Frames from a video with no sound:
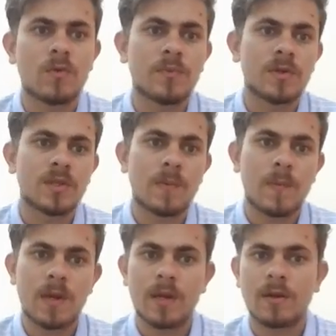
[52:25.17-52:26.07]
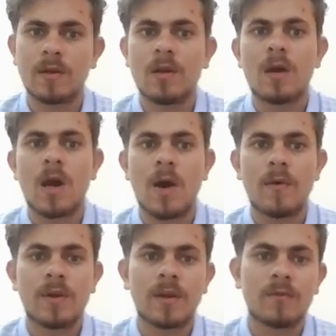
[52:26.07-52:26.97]
to miss a planned
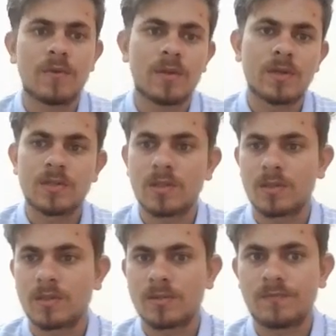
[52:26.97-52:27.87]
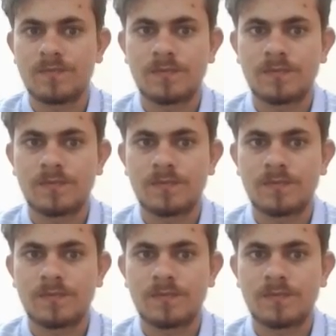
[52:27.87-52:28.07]
outing with her sons,